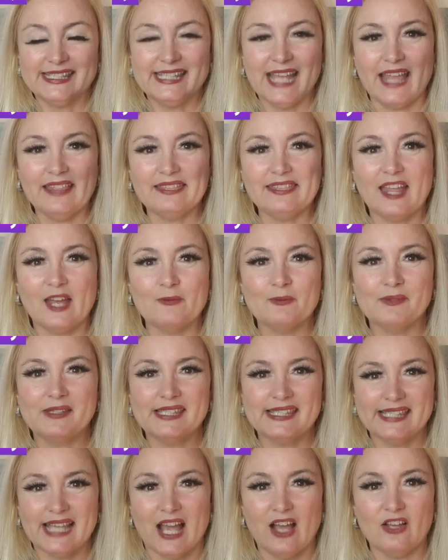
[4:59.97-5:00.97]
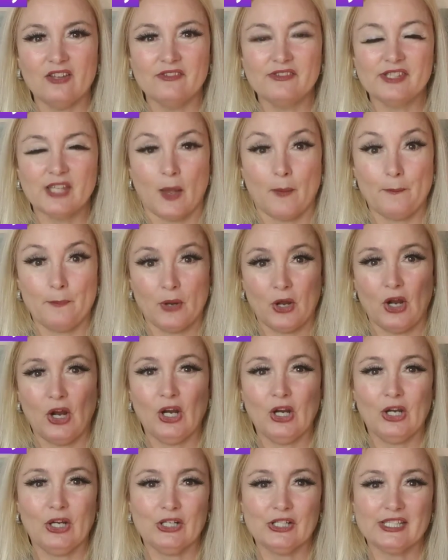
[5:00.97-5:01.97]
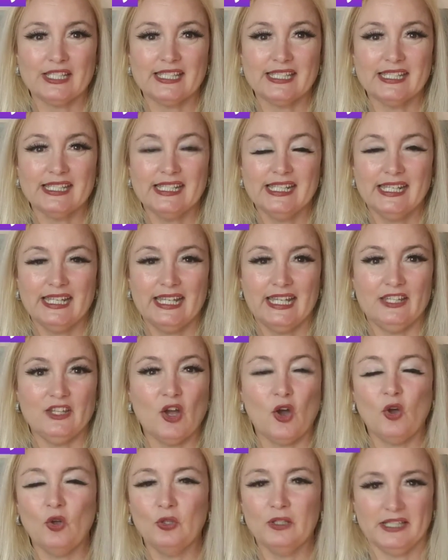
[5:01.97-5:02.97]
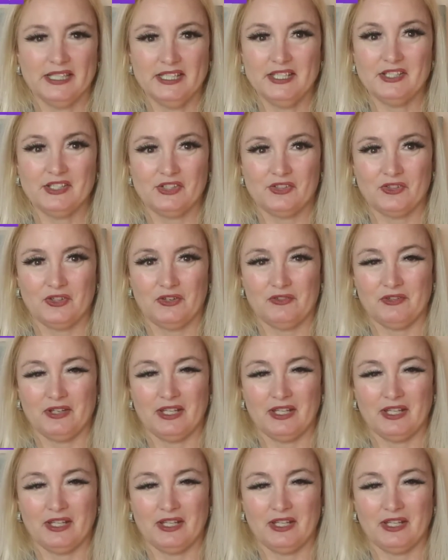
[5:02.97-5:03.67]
set themselves apart in the whole industry,